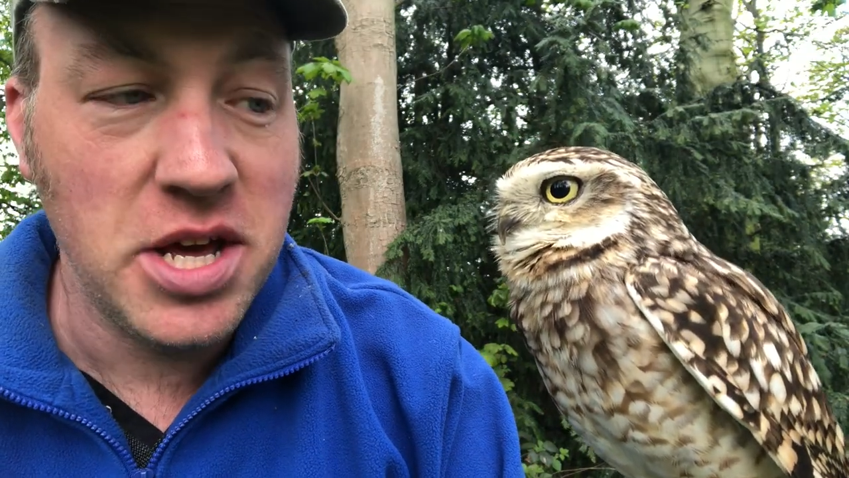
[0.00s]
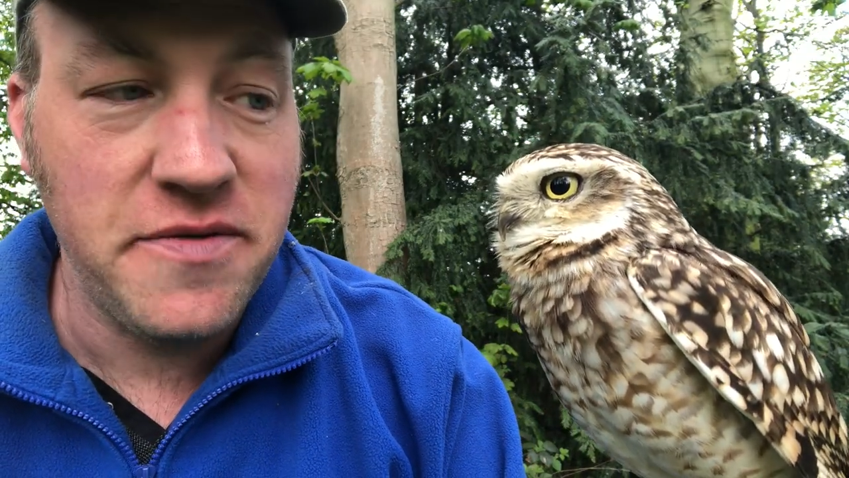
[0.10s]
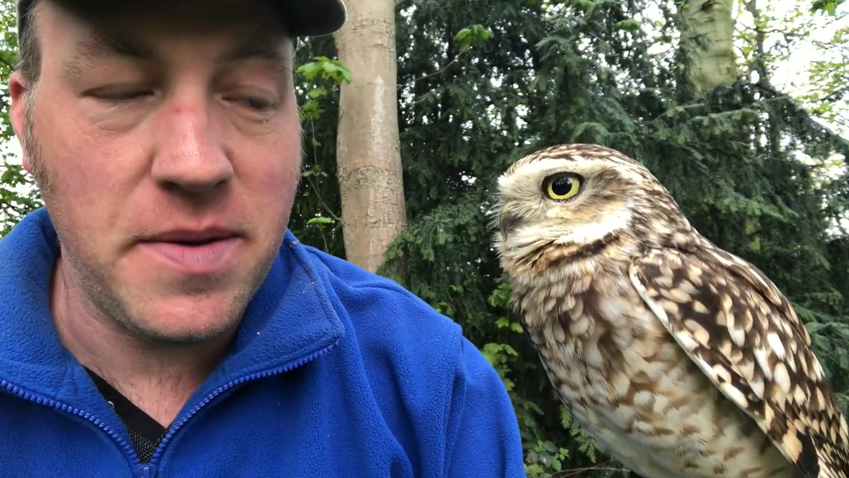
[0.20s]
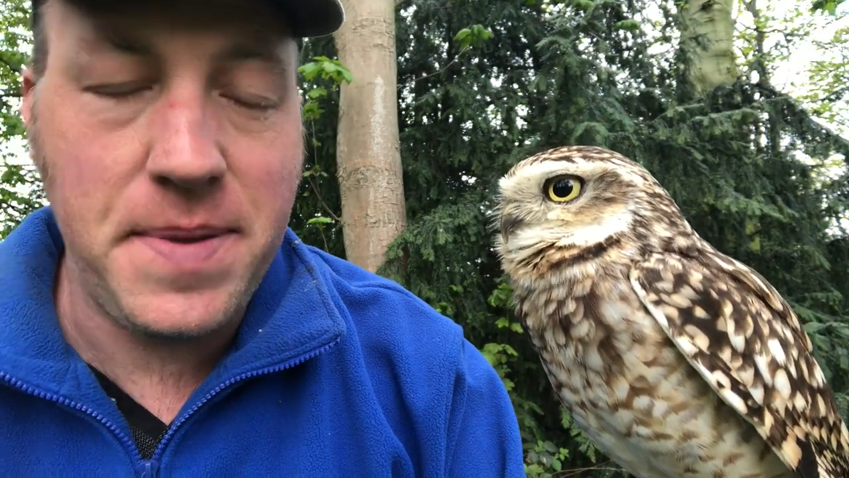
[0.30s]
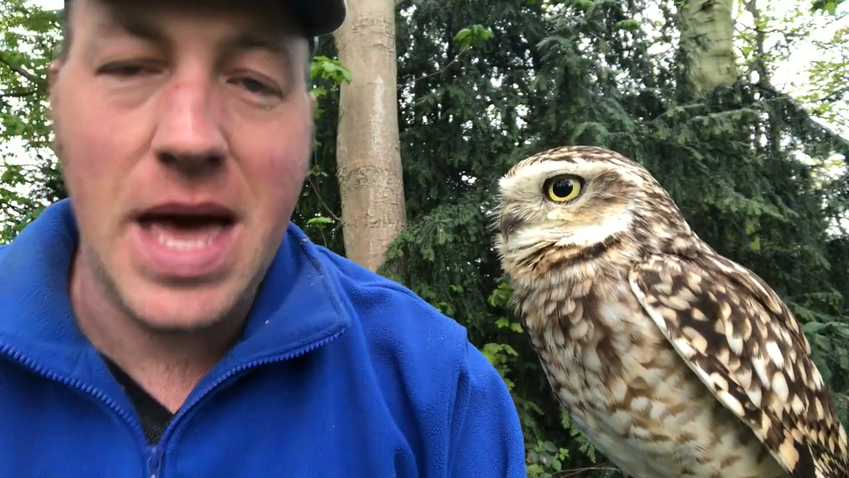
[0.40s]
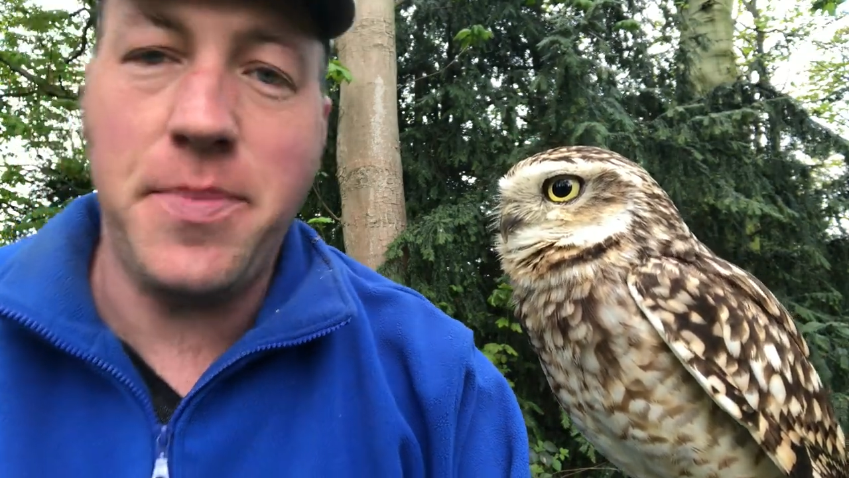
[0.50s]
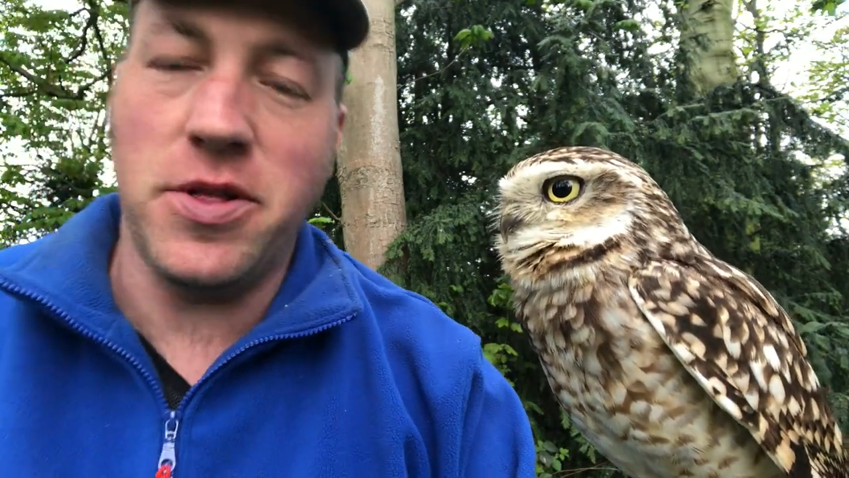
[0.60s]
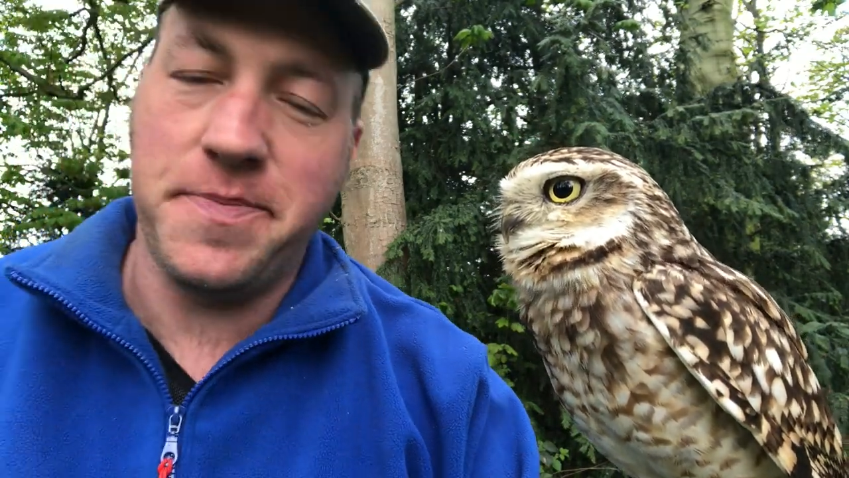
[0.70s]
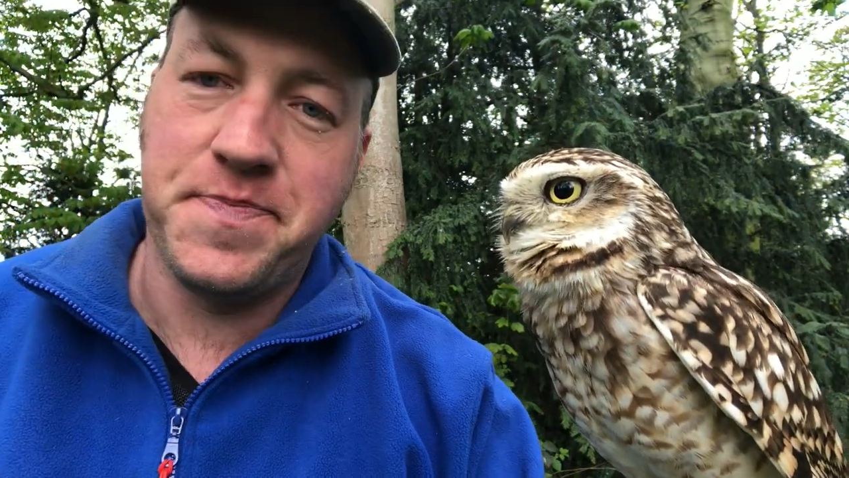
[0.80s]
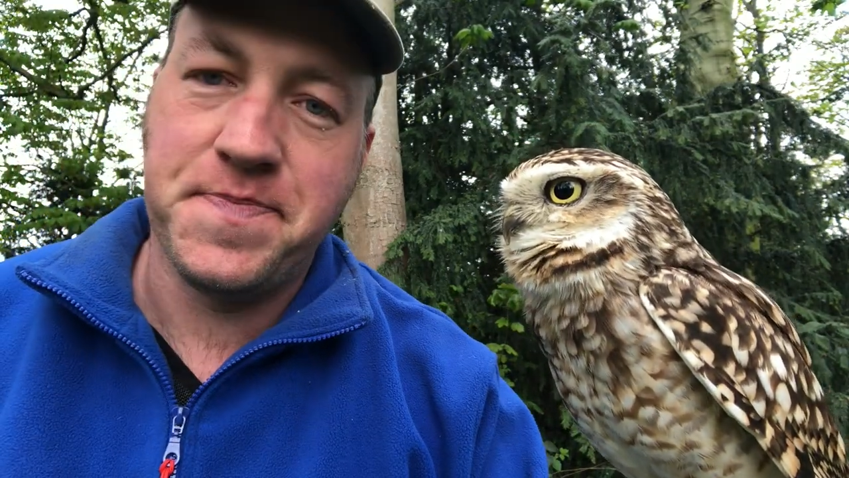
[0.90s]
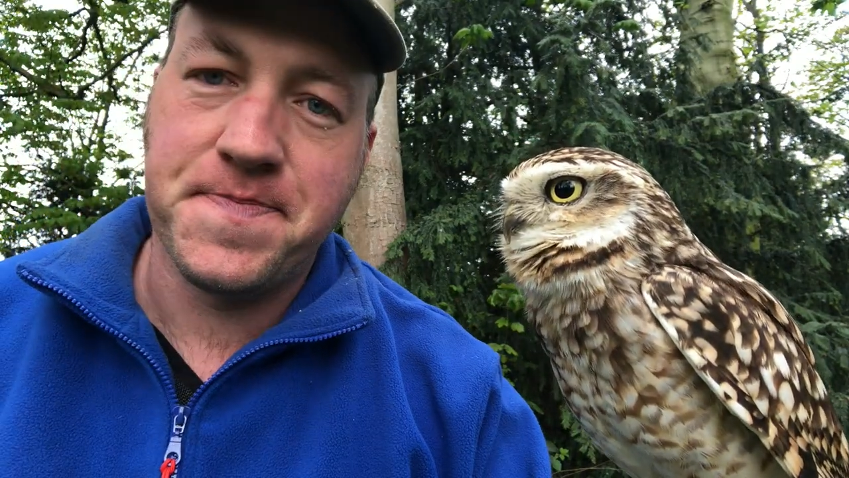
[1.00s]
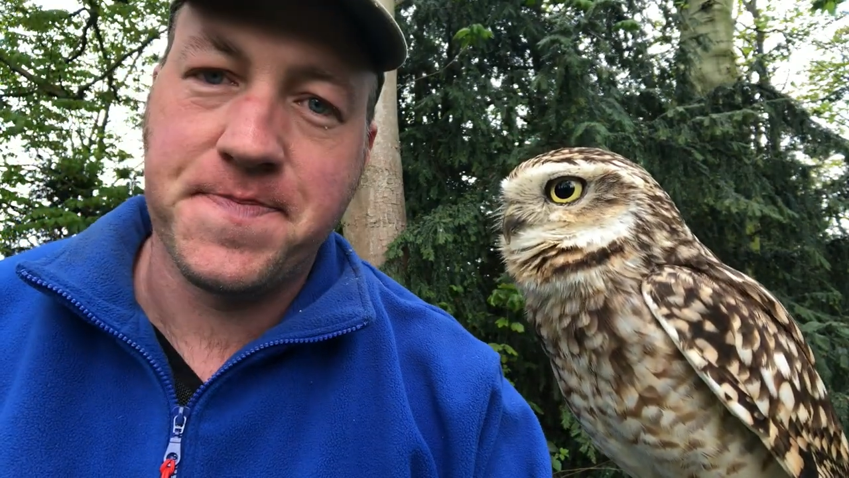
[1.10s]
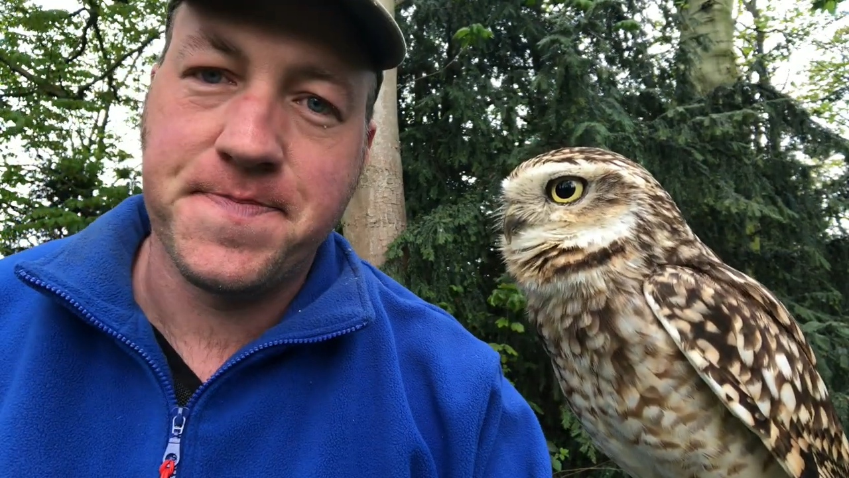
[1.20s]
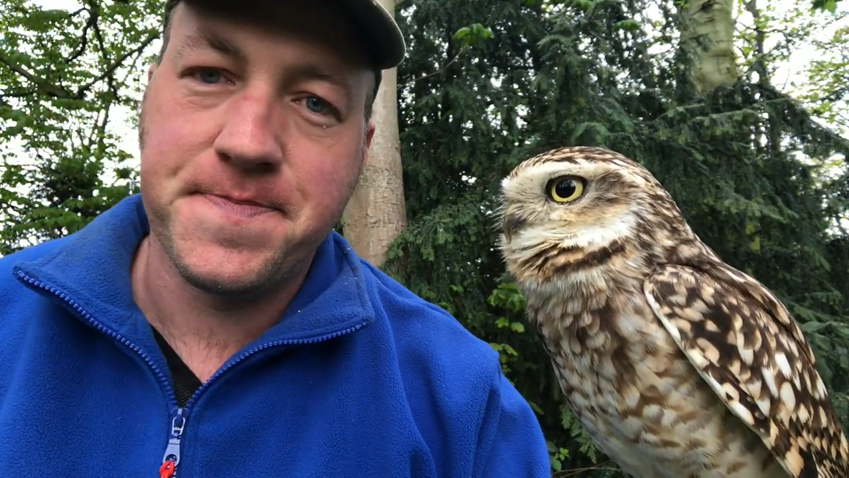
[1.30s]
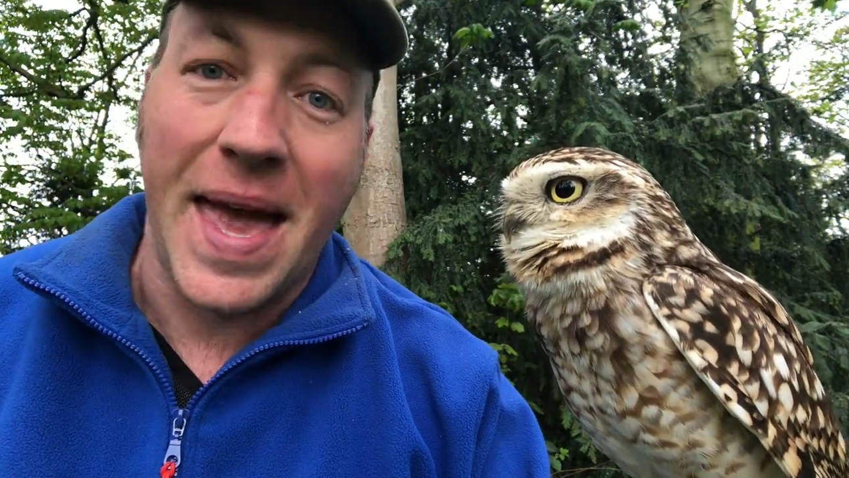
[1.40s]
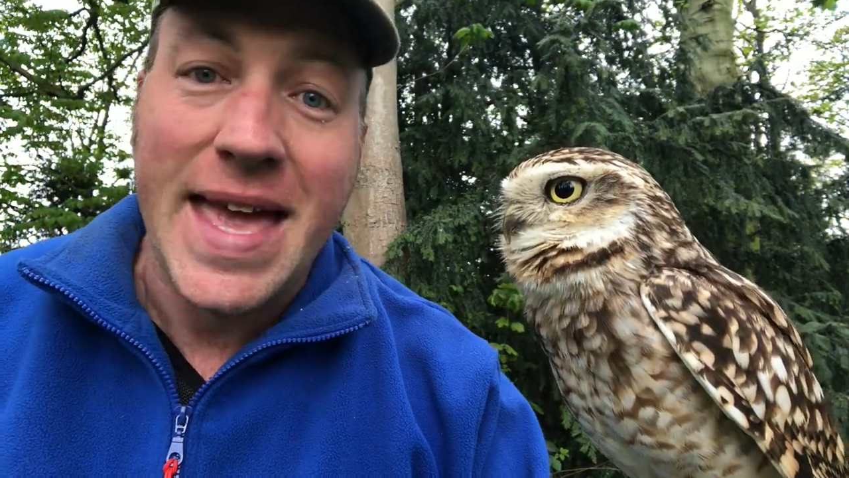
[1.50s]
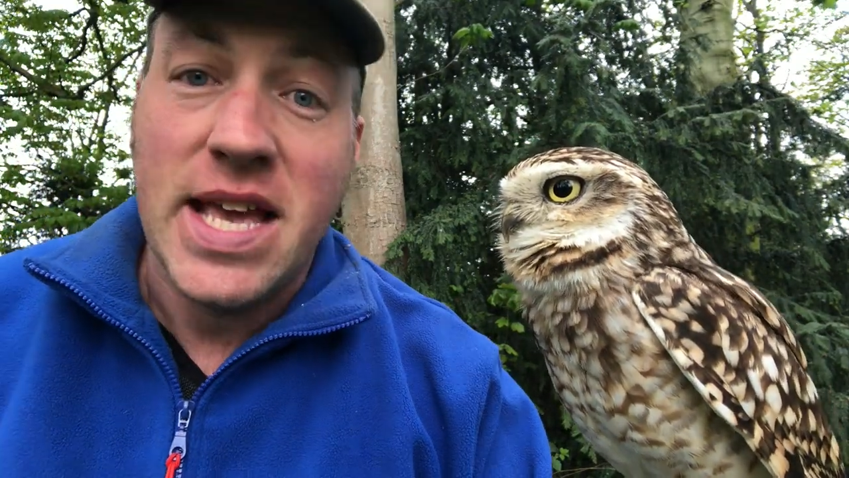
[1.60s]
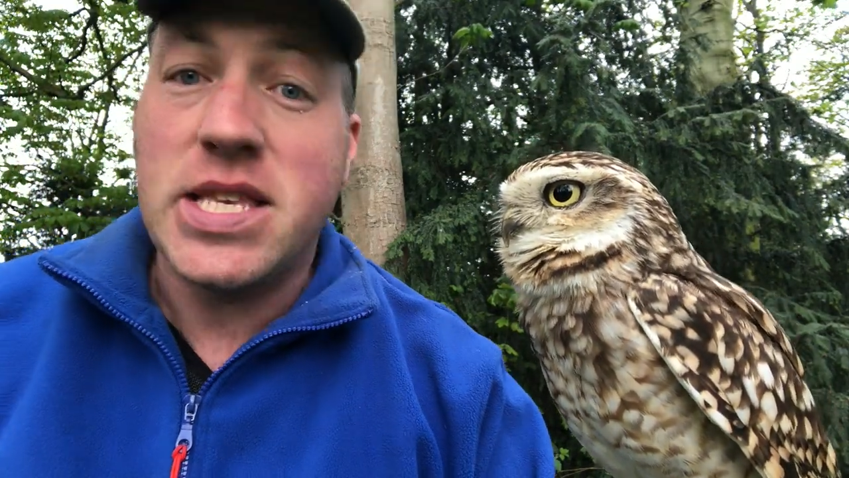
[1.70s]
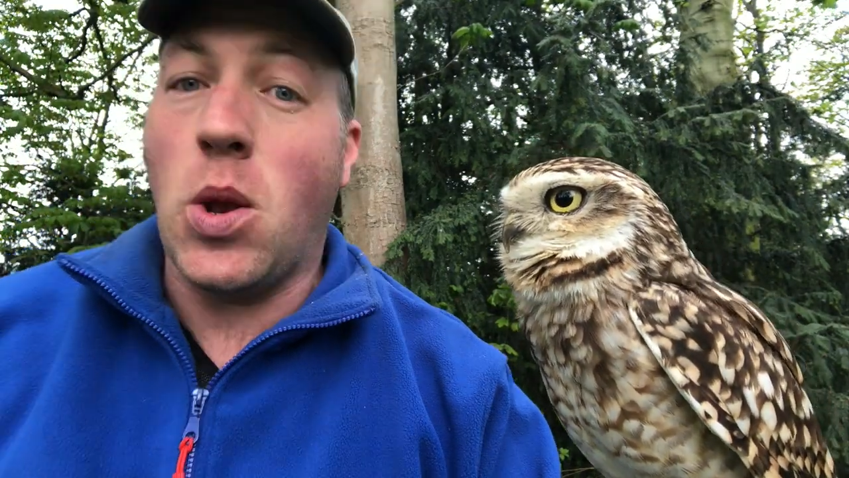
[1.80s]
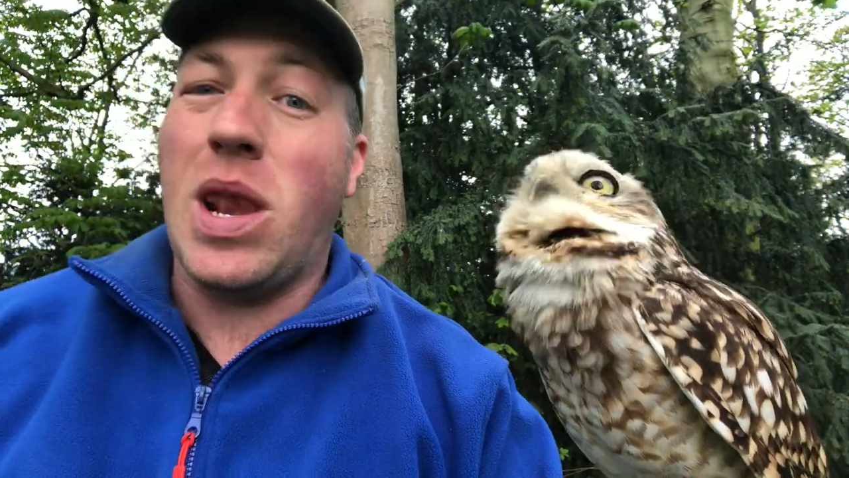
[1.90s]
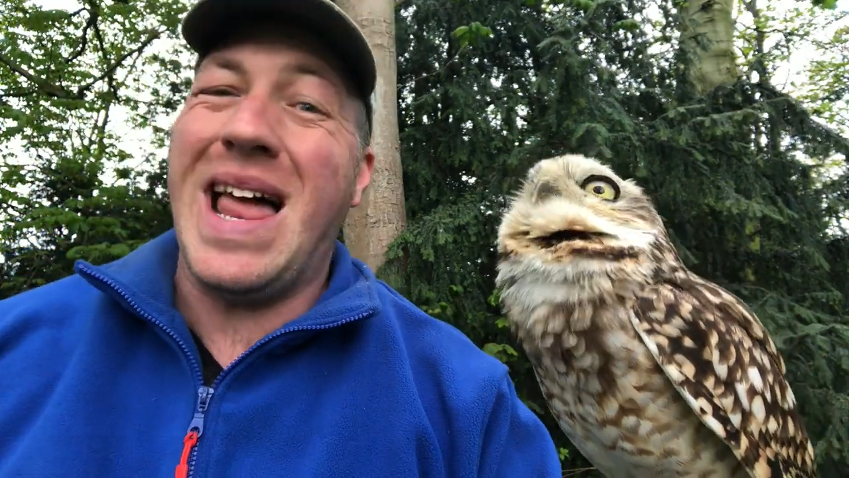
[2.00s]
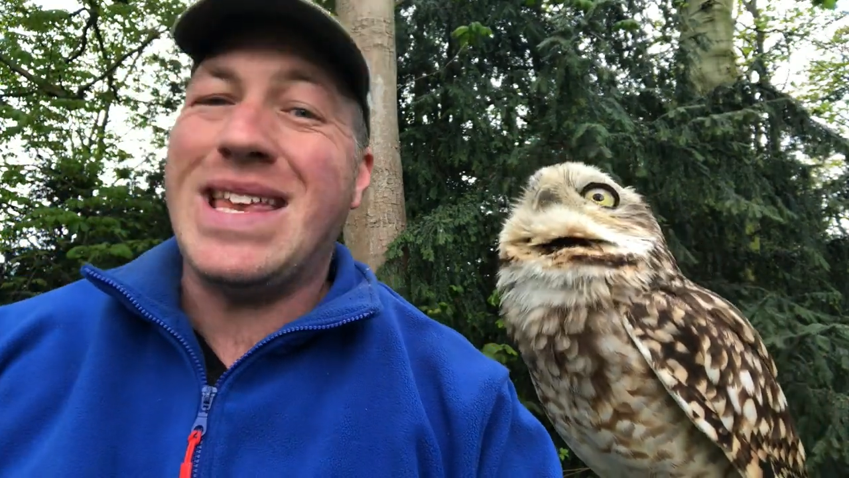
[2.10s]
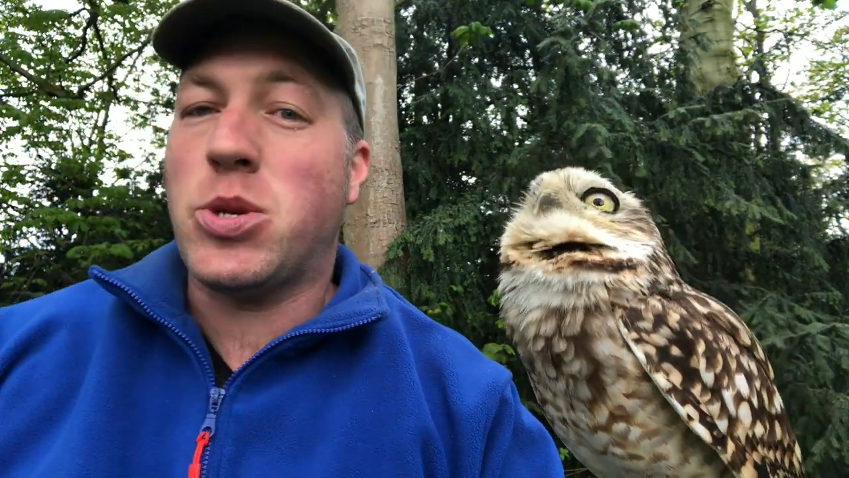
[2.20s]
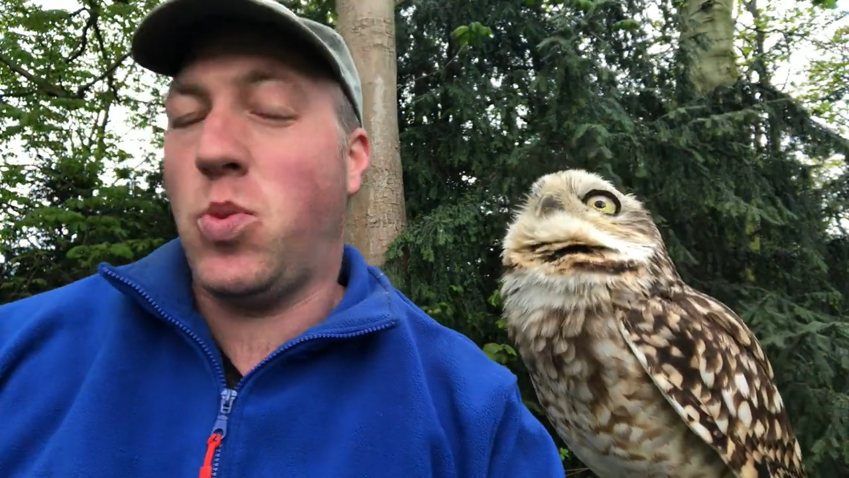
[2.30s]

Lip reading: for Pebble. So last